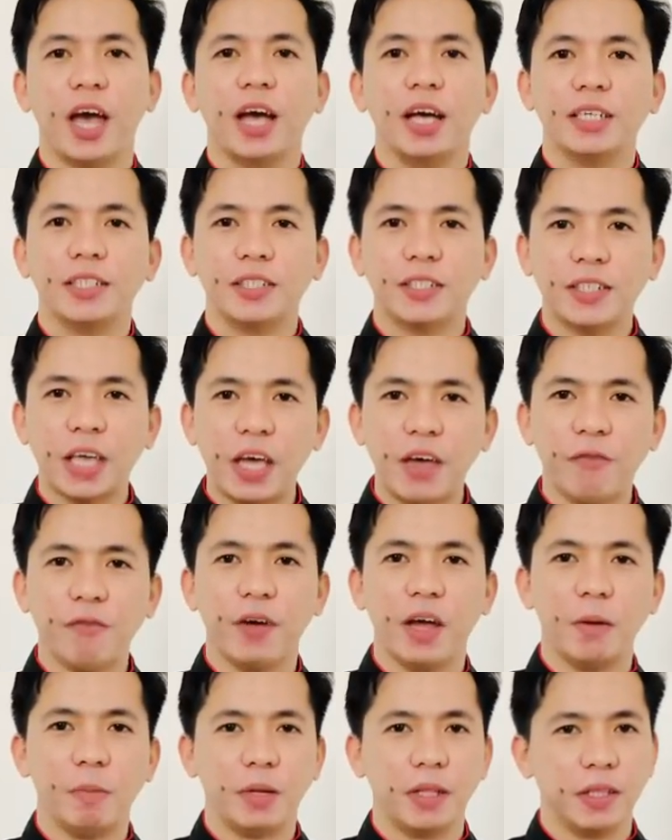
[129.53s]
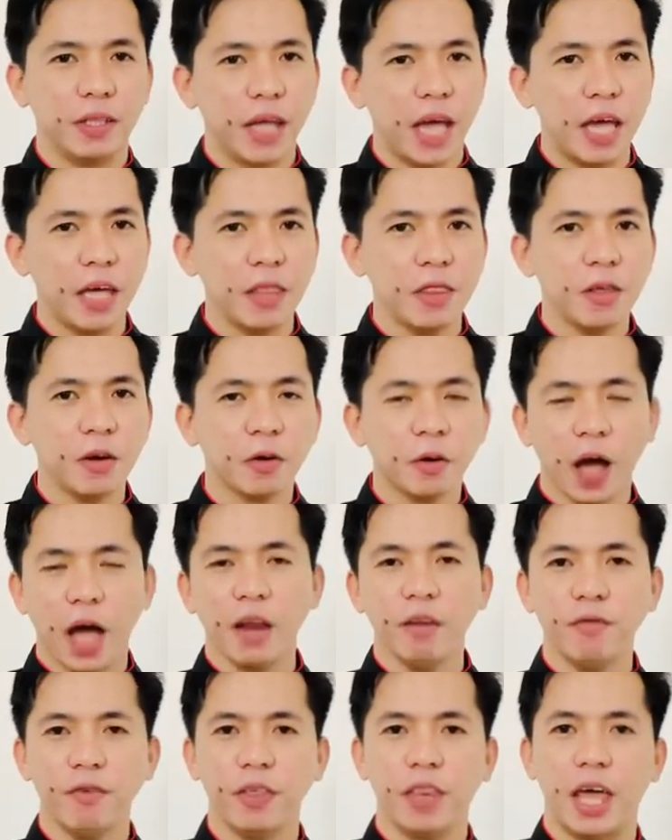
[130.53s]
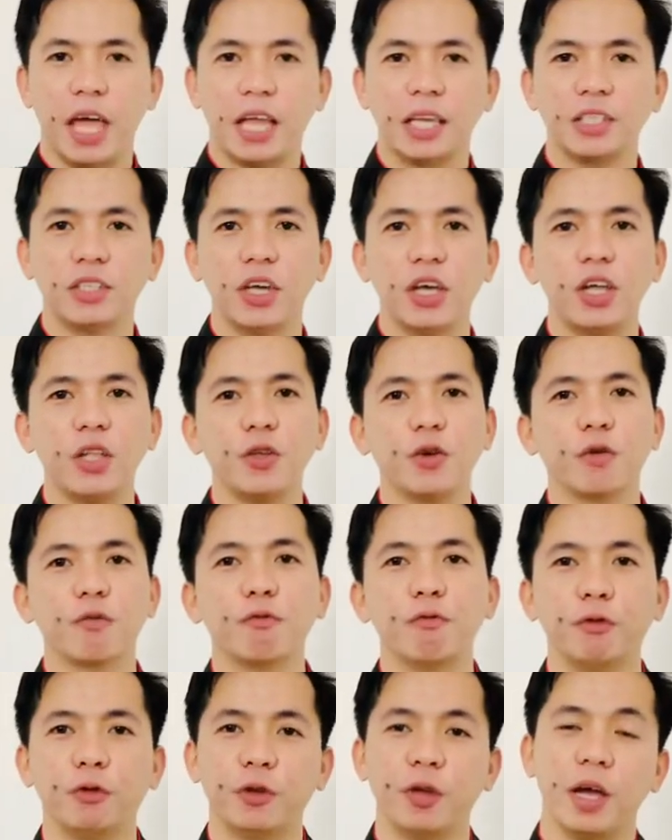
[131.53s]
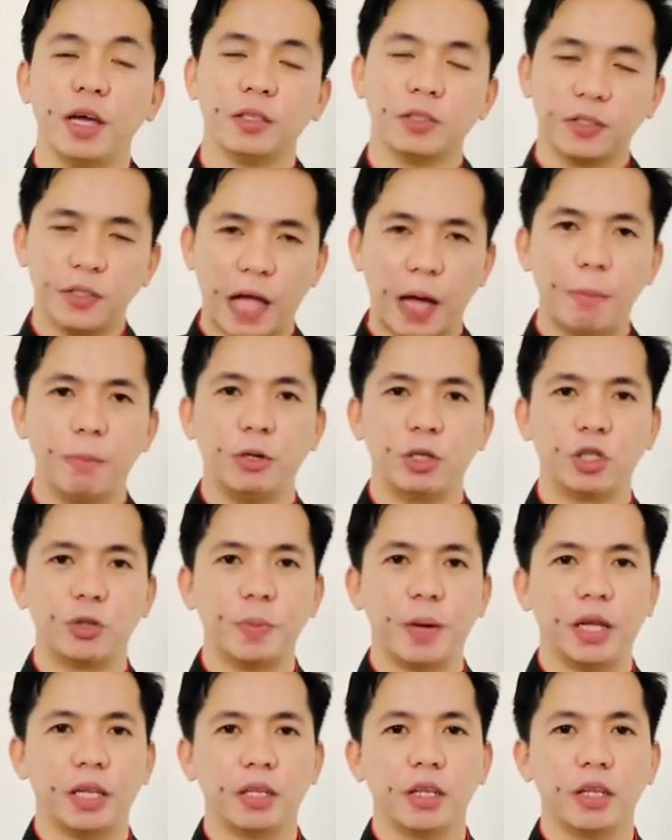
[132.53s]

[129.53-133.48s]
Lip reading: safe and maintain their confidence in your food establishment.